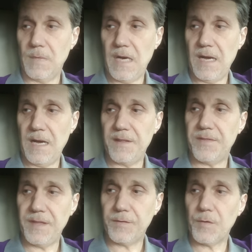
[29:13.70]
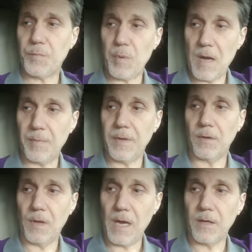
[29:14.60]
I, I think there's probably a
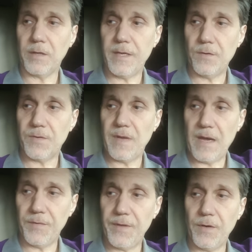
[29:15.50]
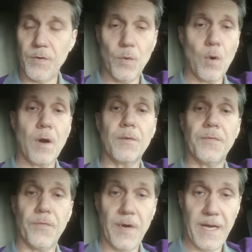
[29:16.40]
lot of leaders out there who are
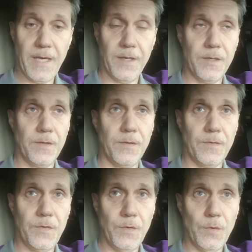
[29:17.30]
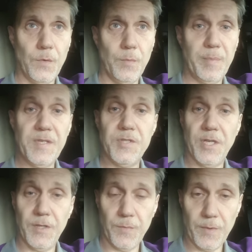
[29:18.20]
afraid to be
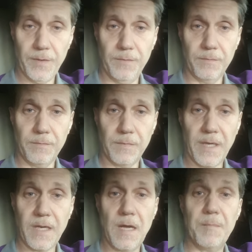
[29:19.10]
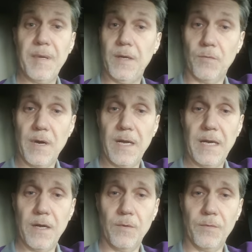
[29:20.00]
genuine like I'm being right
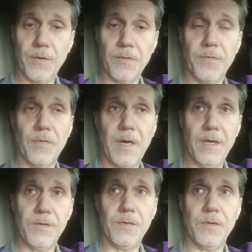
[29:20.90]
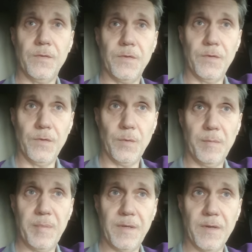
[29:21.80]
now. They're afraid to, to do
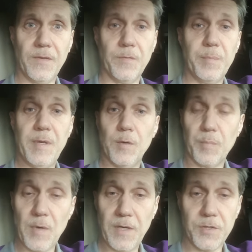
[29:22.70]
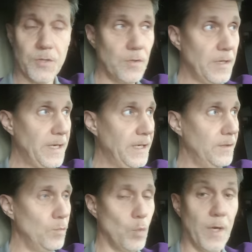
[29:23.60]
it because of peer pressure
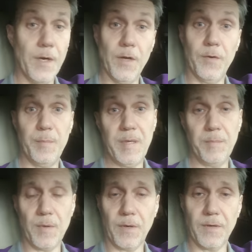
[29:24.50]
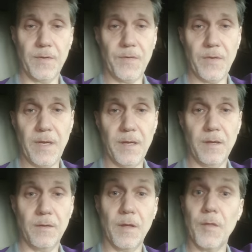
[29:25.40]
and what other people are going to say.
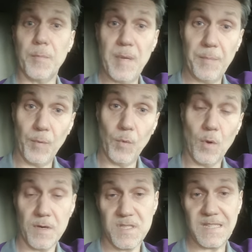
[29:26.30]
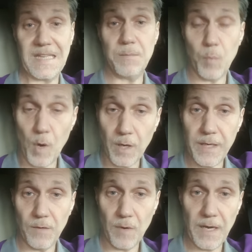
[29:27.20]
The other people who are
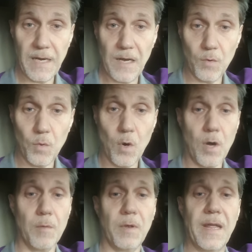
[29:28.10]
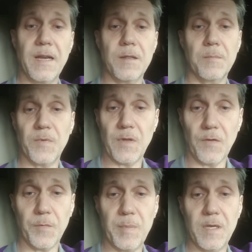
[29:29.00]
sleepwalking right now, who are letting
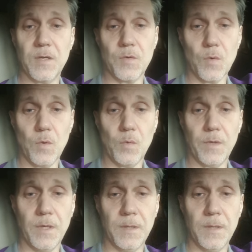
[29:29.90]
themselves be controlled.